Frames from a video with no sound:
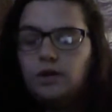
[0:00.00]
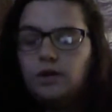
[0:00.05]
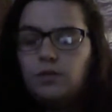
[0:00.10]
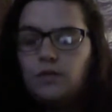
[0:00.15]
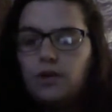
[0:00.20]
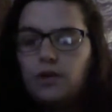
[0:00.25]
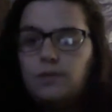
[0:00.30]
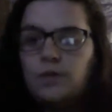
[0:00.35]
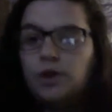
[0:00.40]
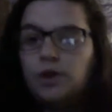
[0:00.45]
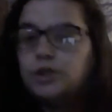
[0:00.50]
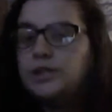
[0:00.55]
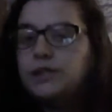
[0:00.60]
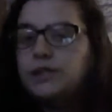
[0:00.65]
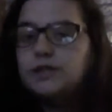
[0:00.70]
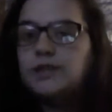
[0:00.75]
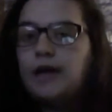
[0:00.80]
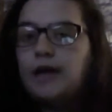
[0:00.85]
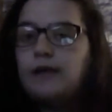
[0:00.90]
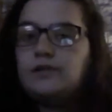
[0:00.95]
Only one
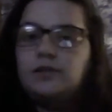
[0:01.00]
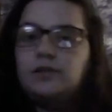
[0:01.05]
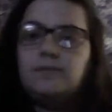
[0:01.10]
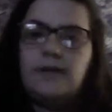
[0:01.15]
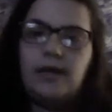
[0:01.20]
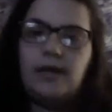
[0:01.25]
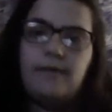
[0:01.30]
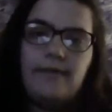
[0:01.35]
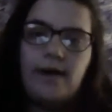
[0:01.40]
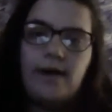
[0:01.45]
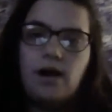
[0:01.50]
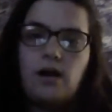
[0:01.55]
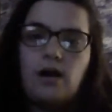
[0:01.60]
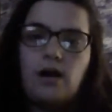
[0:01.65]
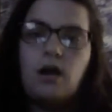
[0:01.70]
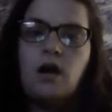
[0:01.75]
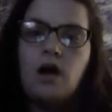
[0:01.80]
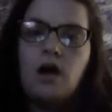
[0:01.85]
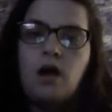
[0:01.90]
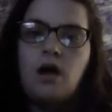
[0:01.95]
person's allowed to be in
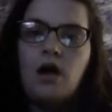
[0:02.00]
there